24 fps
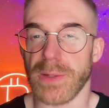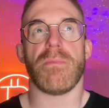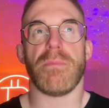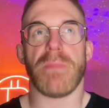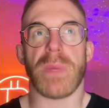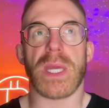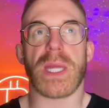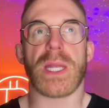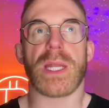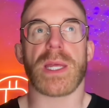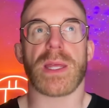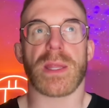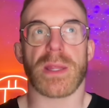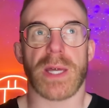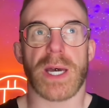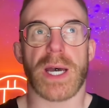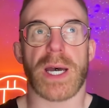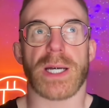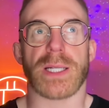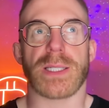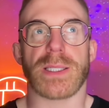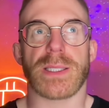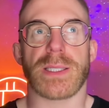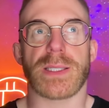meaning
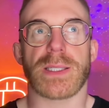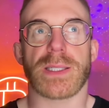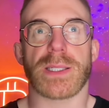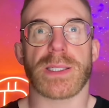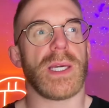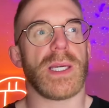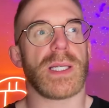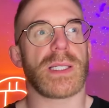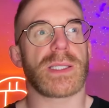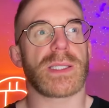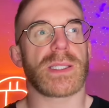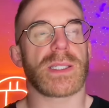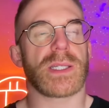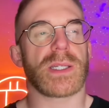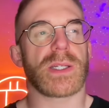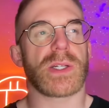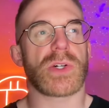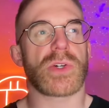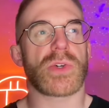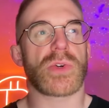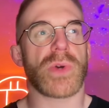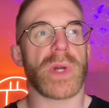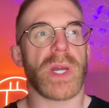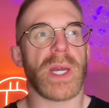that it
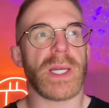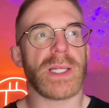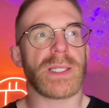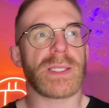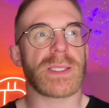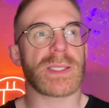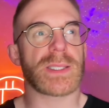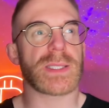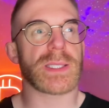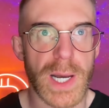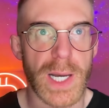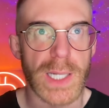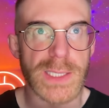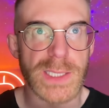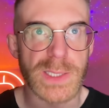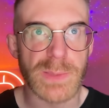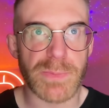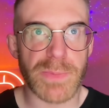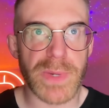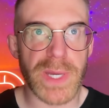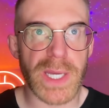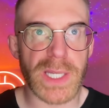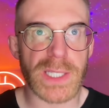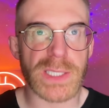creates a
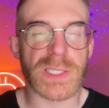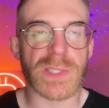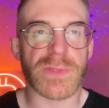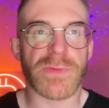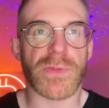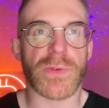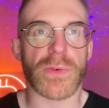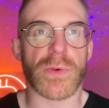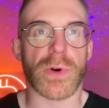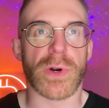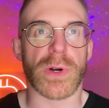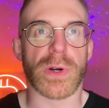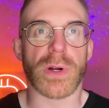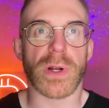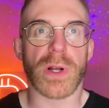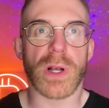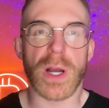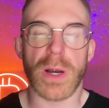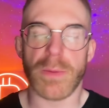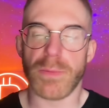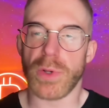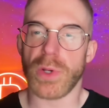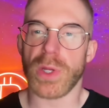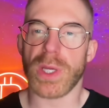space for
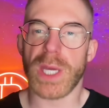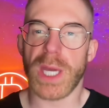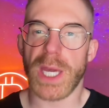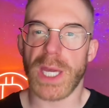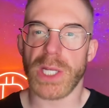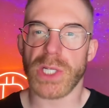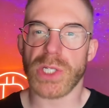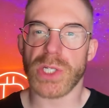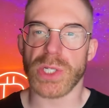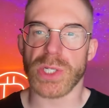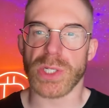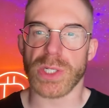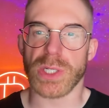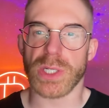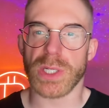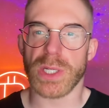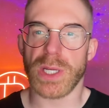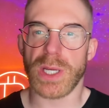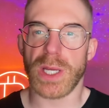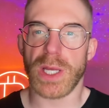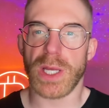communication